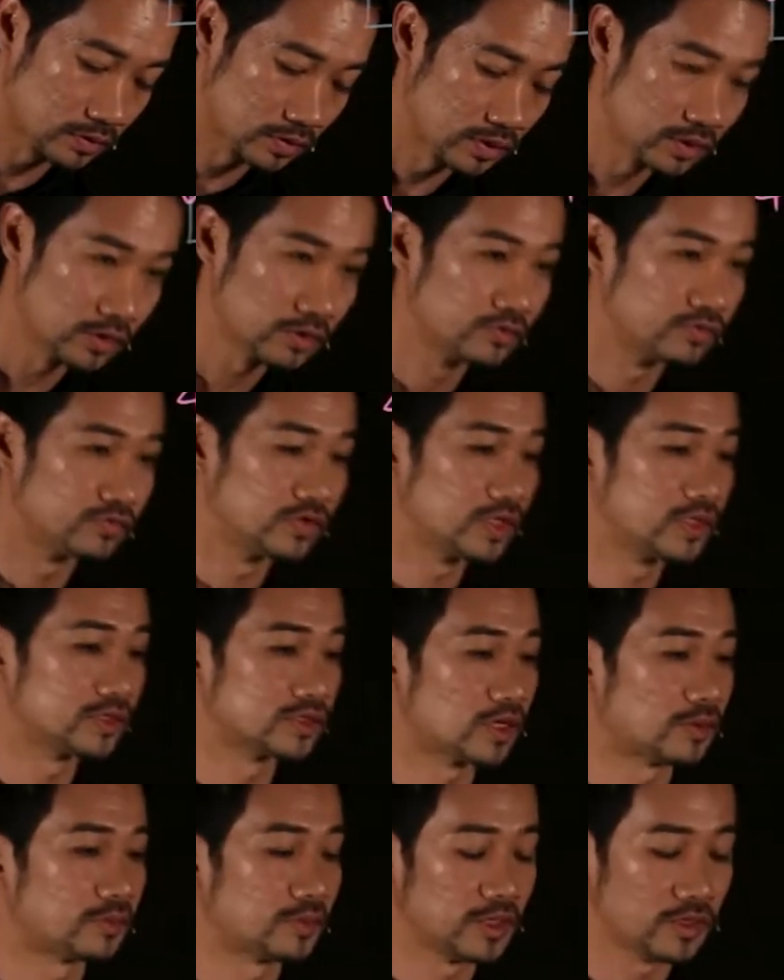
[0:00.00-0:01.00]
Okay, V
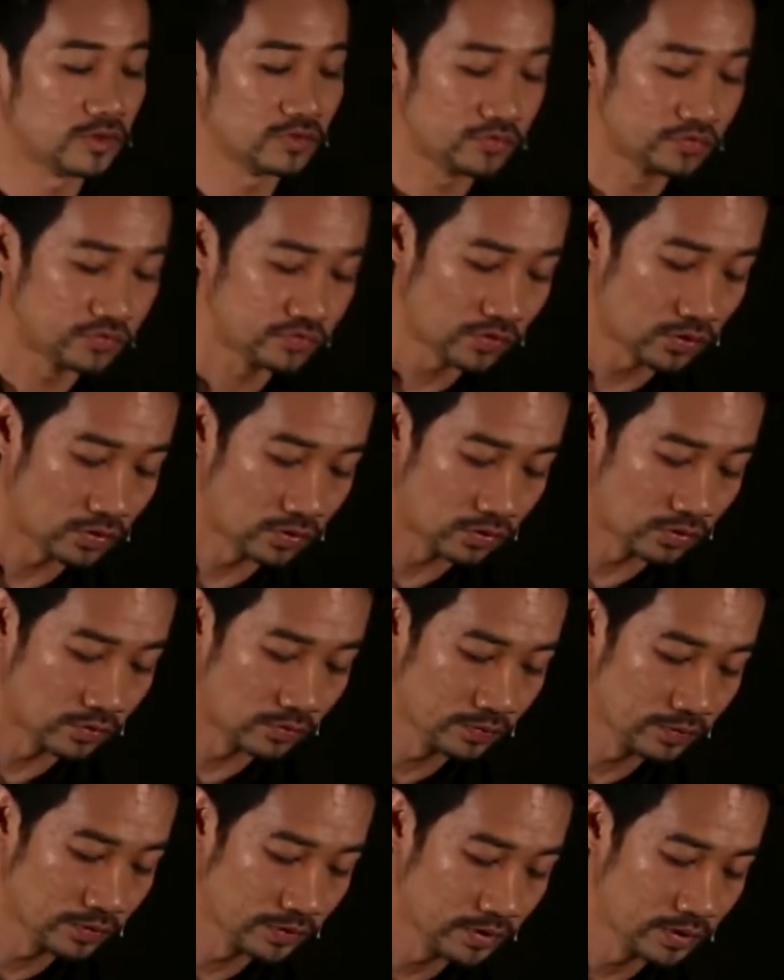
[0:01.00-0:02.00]
is how many? 4.
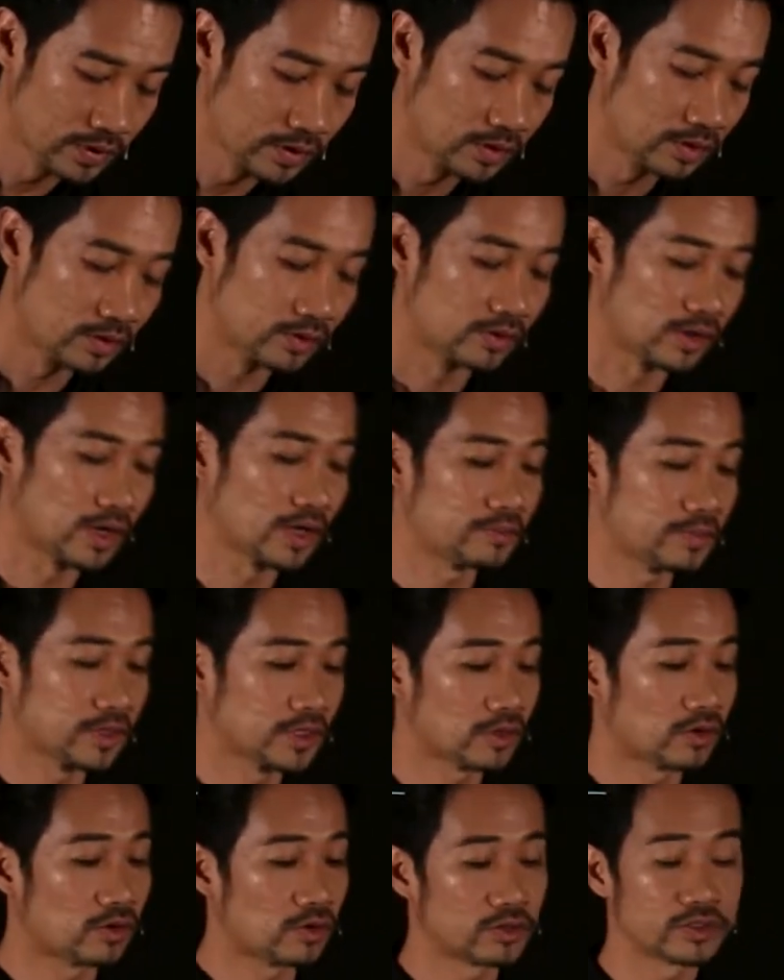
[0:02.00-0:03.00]
All right, but
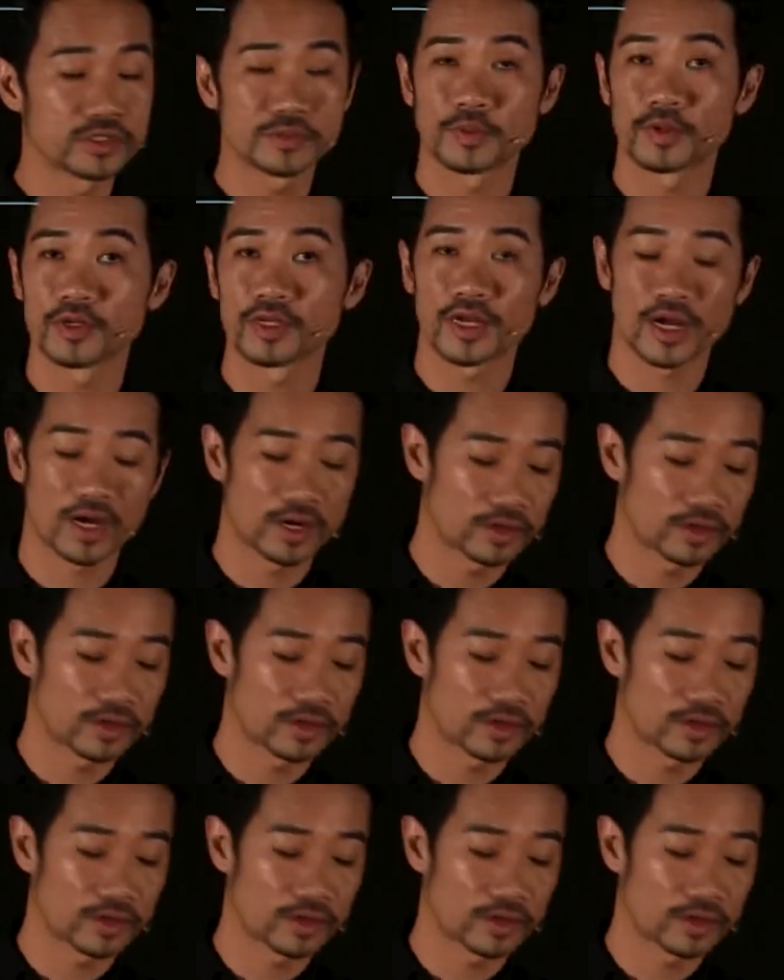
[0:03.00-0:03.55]
the corresponding